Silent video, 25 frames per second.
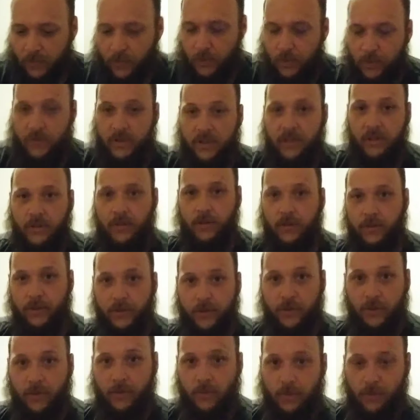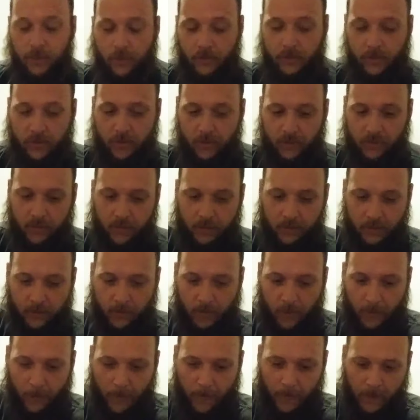losing all your tools,
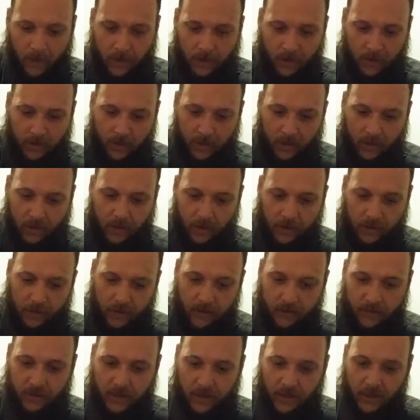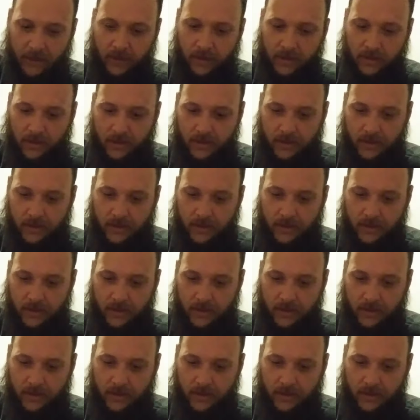is take